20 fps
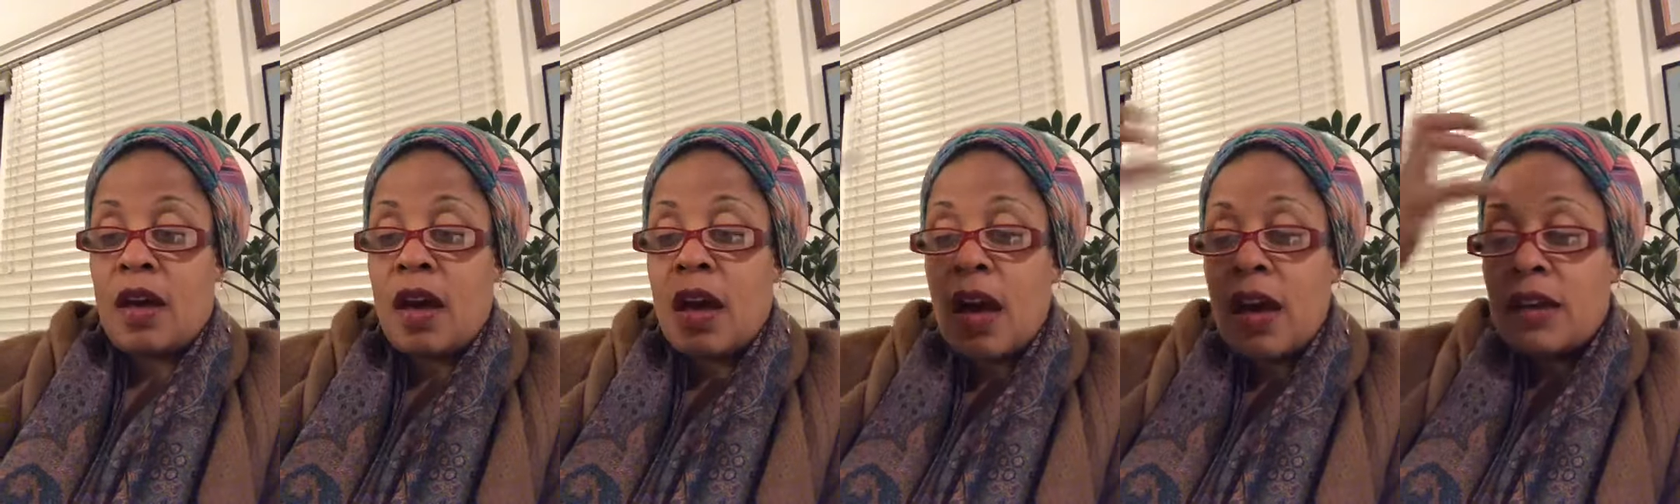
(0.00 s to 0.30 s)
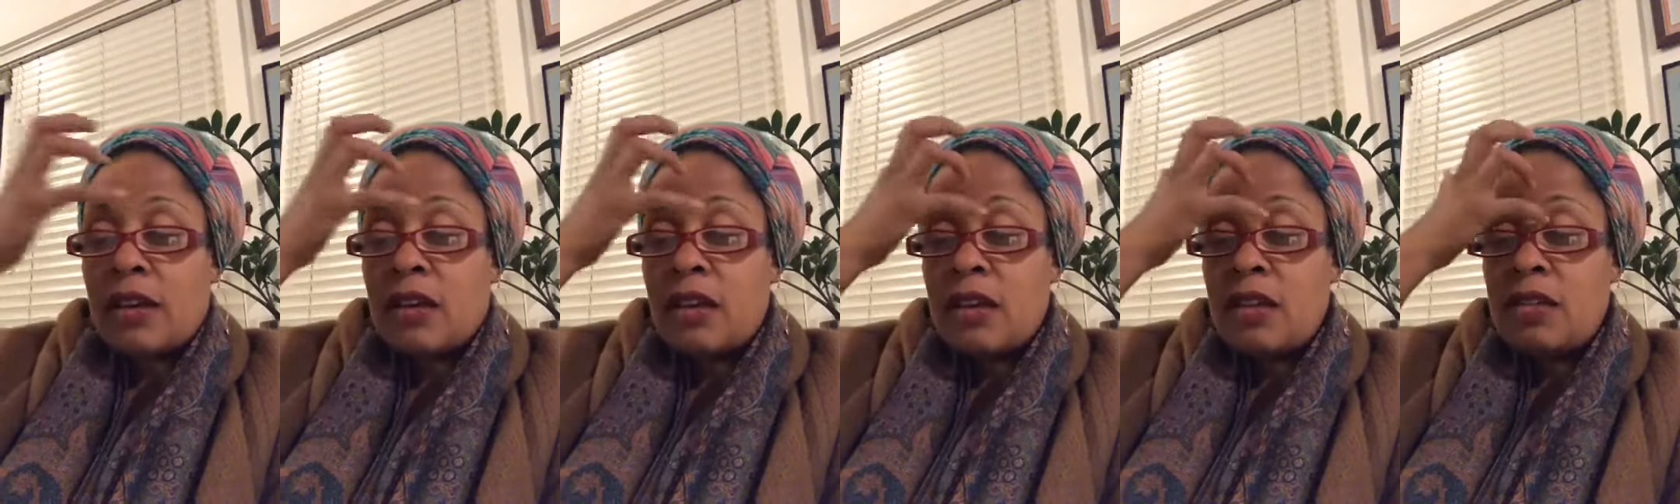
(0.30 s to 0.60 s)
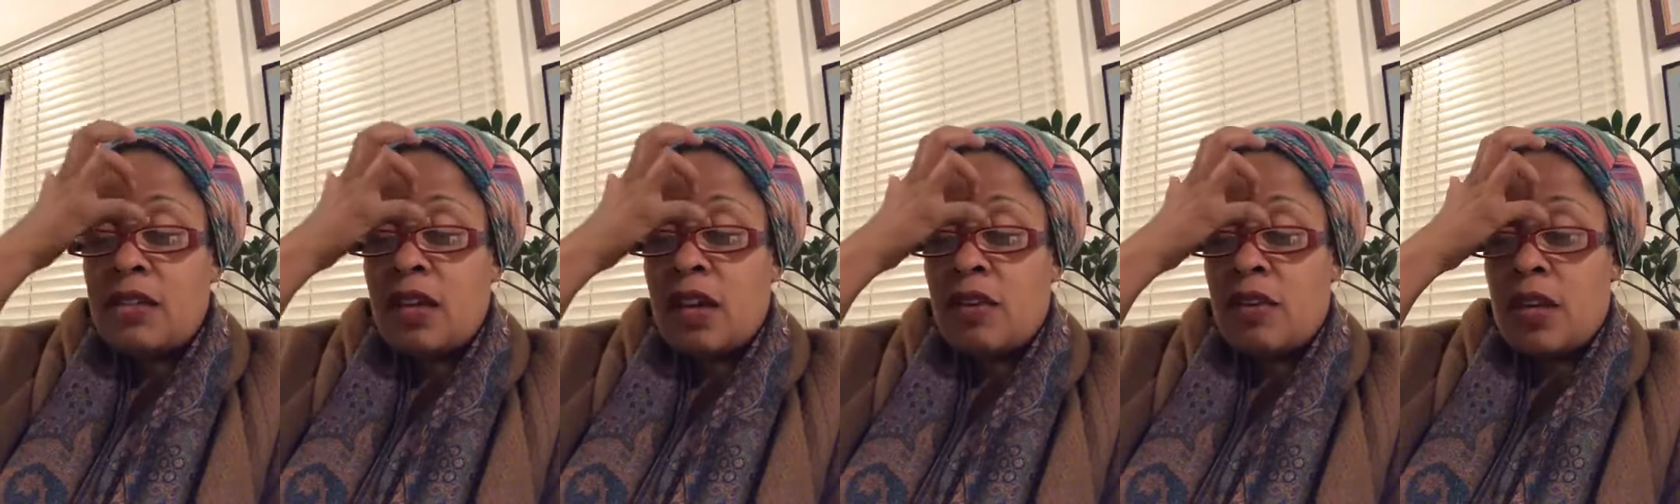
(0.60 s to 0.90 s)
I could
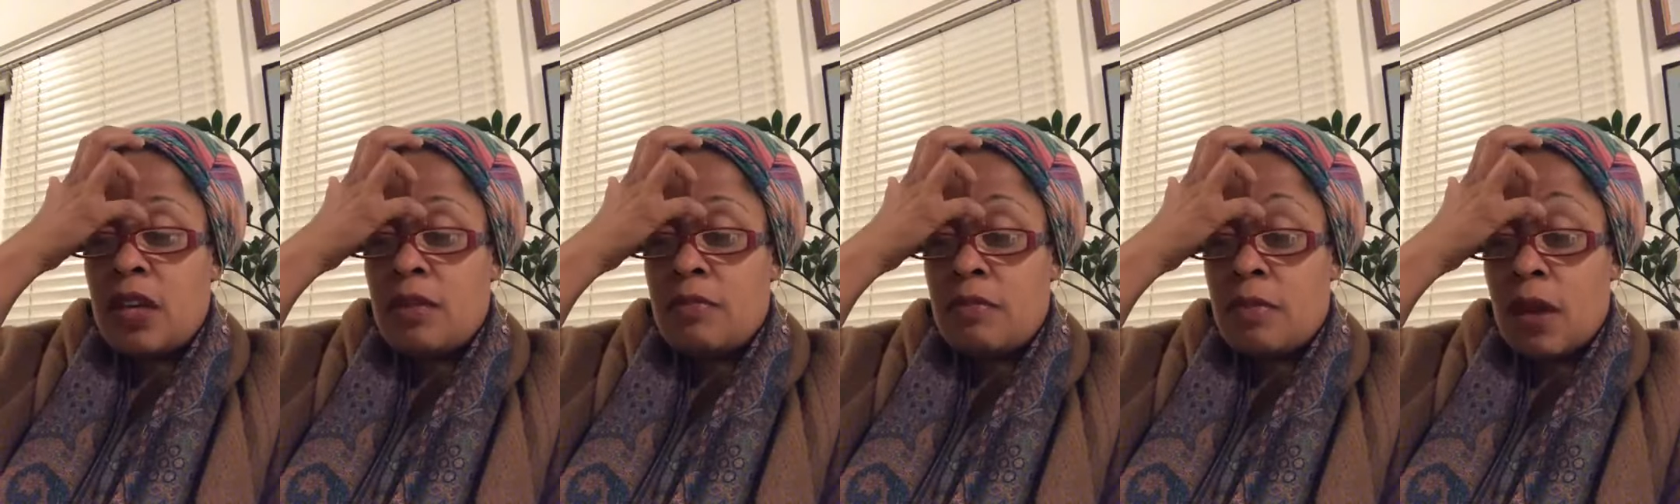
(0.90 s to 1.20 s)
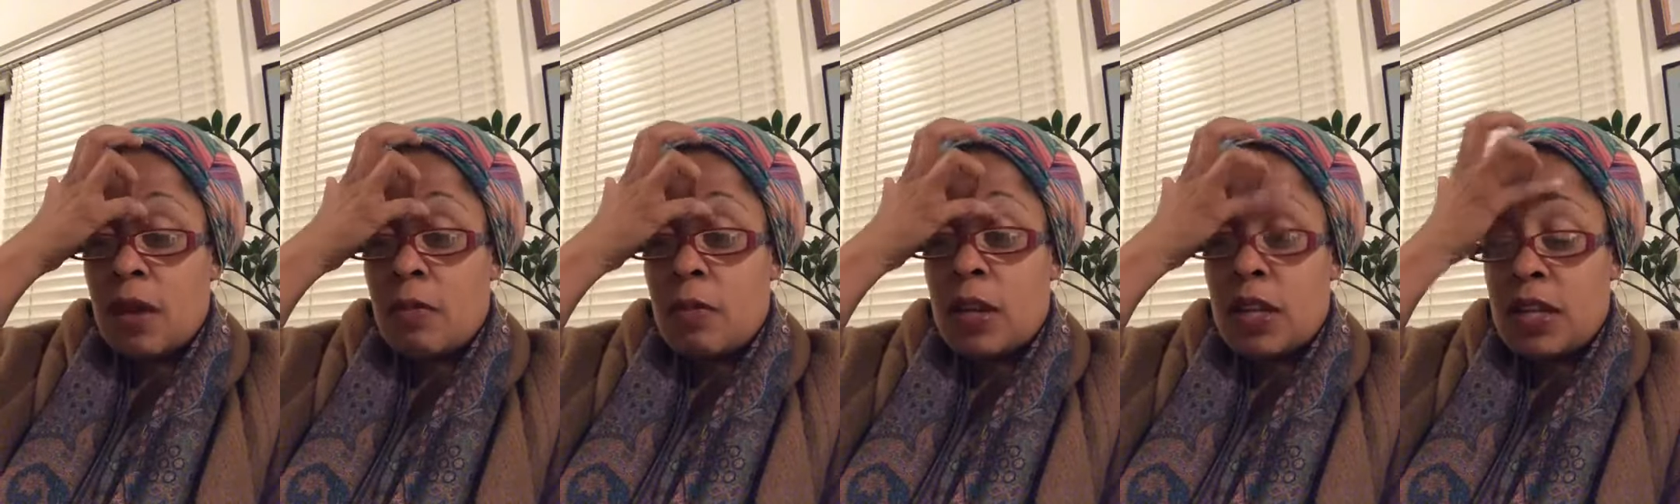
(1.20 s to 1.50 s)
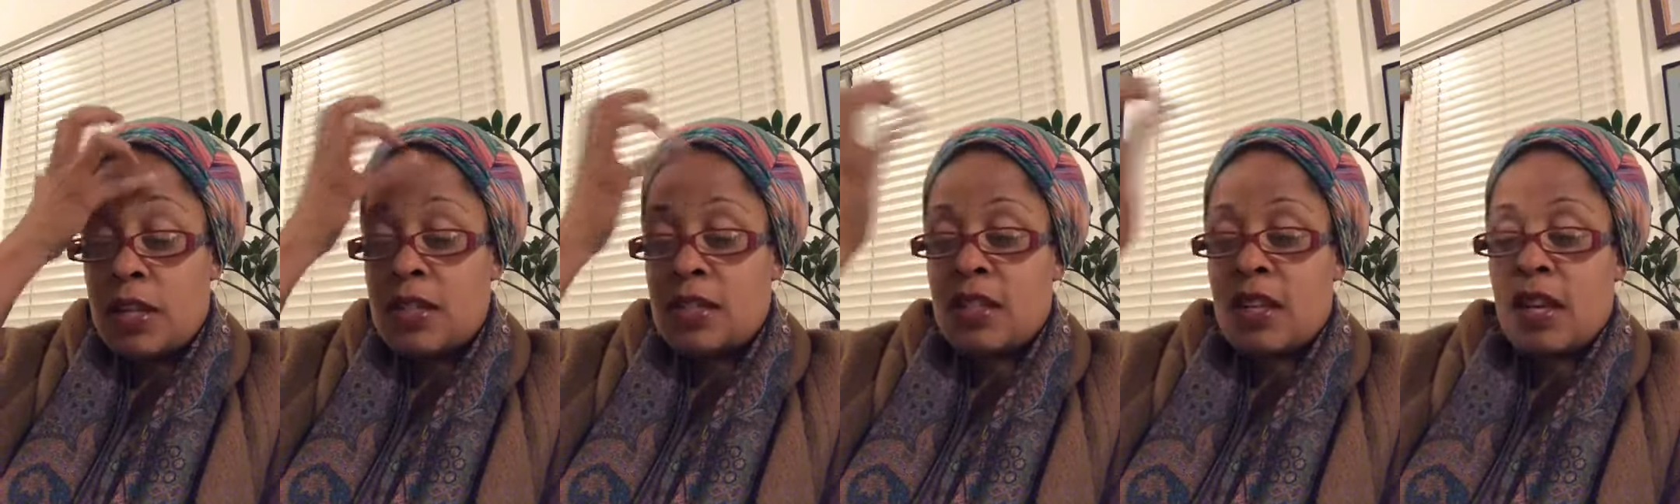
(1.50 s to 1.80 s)
tell he meant what he
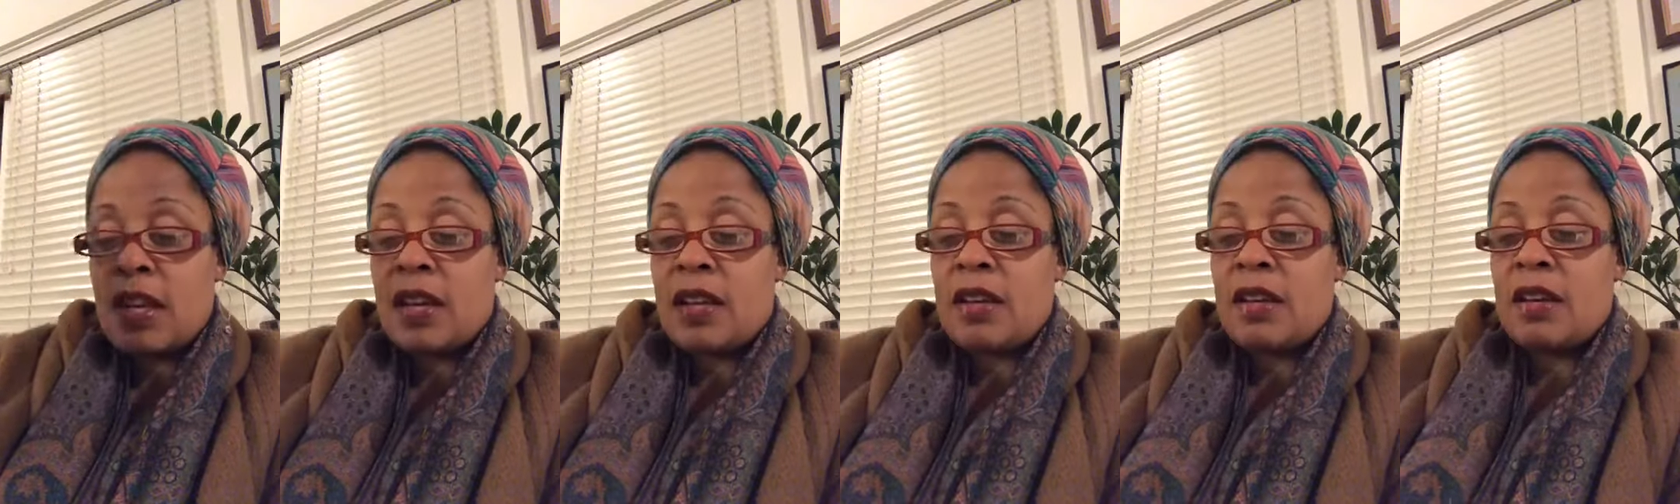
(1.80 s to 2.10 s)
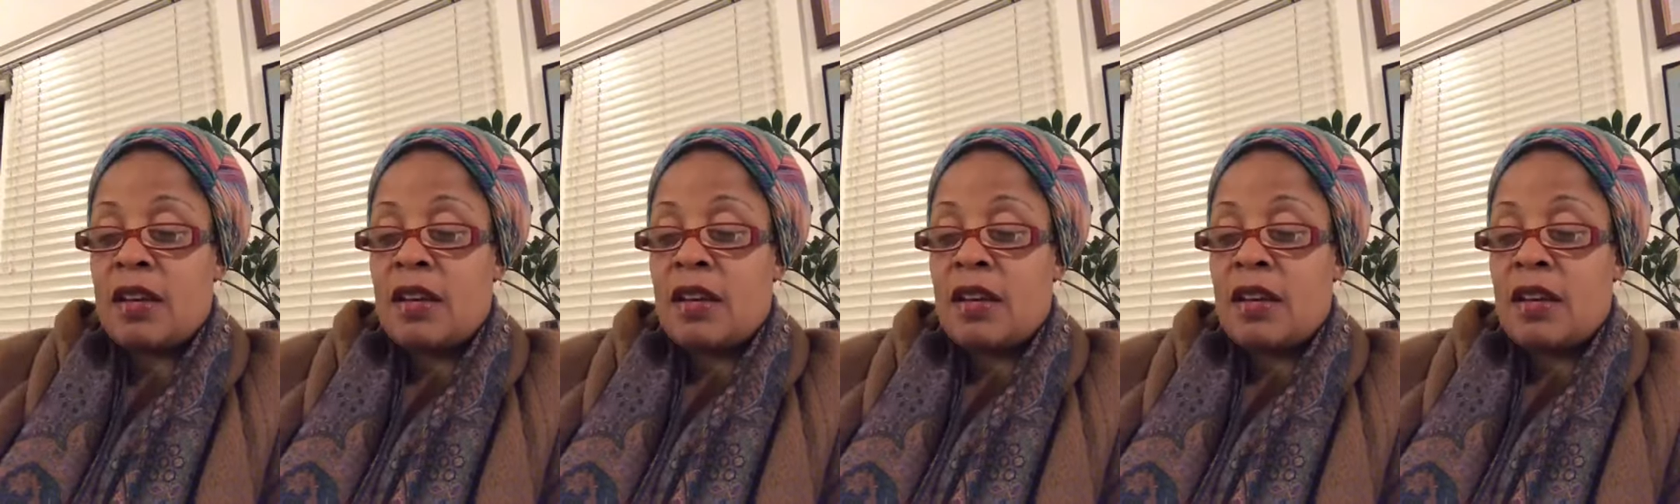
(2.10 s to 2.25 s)
said.